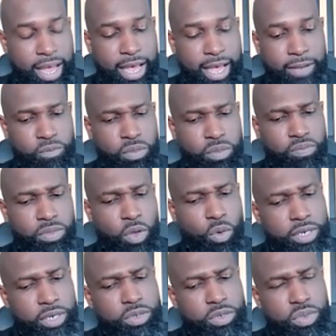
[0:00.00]
and the
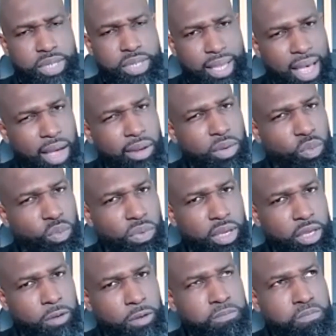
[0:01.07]
question was like, how can
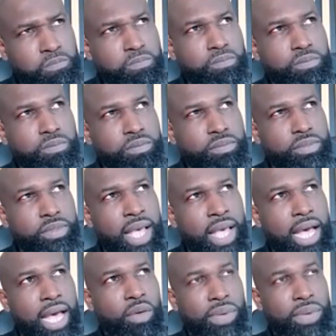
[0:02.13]
we
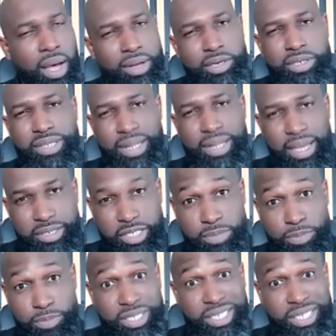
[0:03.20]
honor his legacy? Because